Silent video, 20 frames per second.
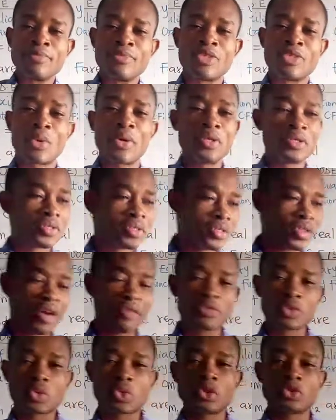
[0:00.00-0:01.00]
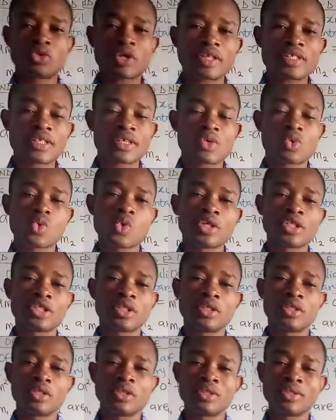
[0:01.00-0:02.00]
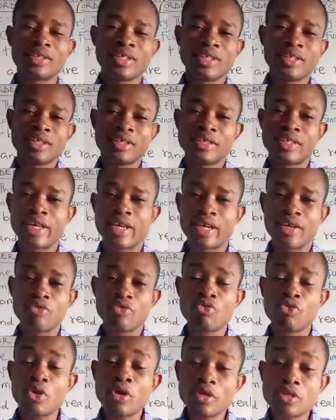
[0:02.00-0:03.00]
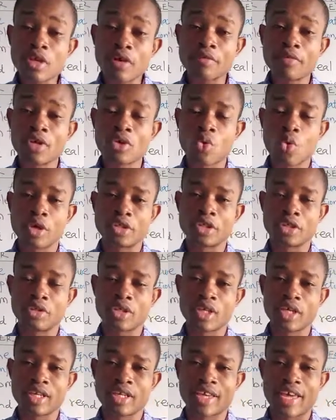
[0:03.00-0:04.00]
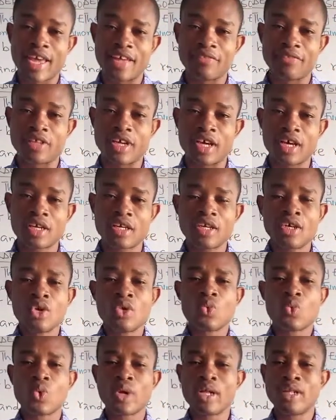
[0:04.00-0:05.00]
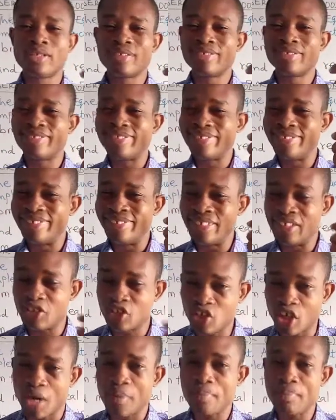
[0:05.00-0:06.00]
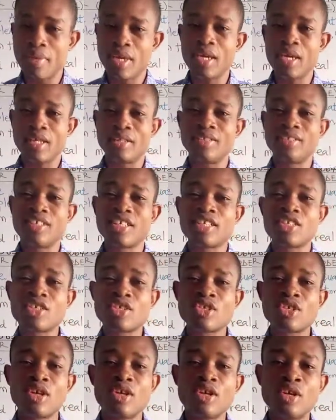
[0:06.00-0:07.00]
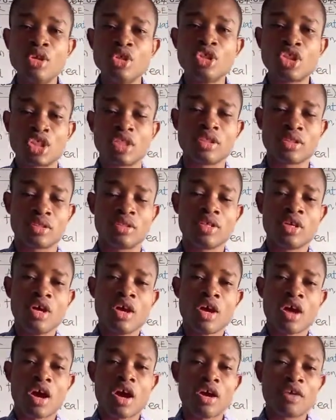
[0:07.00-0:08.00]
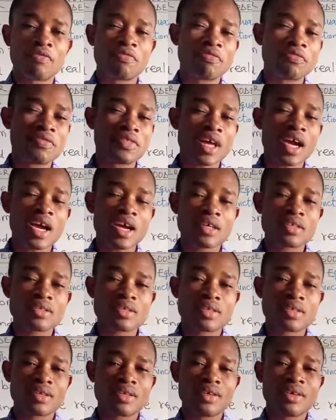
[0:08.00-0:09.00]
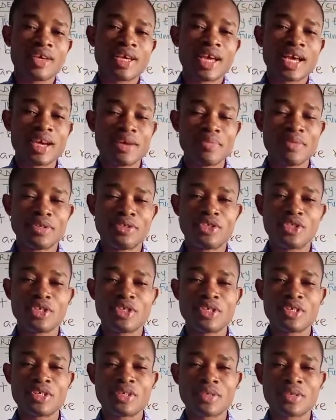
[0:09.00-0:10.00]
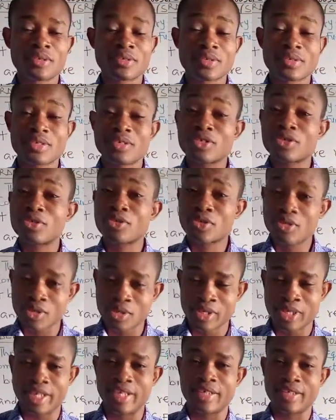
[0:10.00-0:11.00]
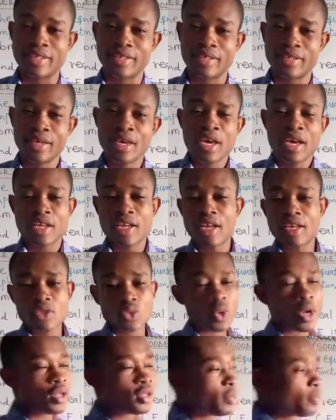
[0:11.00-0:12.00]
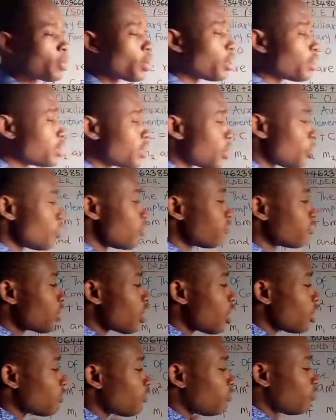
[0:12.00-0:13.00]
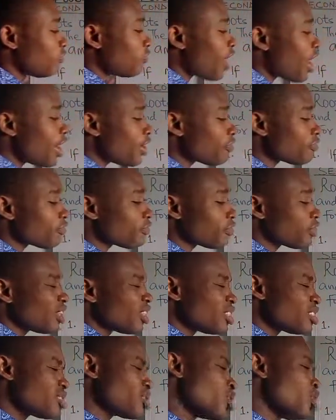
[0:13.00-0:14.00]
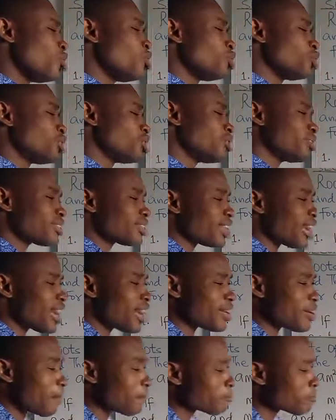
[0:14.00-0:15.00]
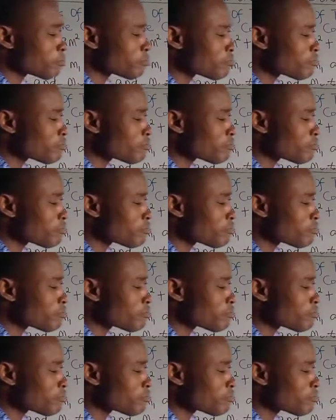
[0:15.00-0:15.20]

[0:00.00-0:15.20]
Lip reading: So when you solve the quadratic equation, the root of the equation you're going to get there will determine the solution of that homogeneous SOODE. And that's why on the board here we've got 5 solutions that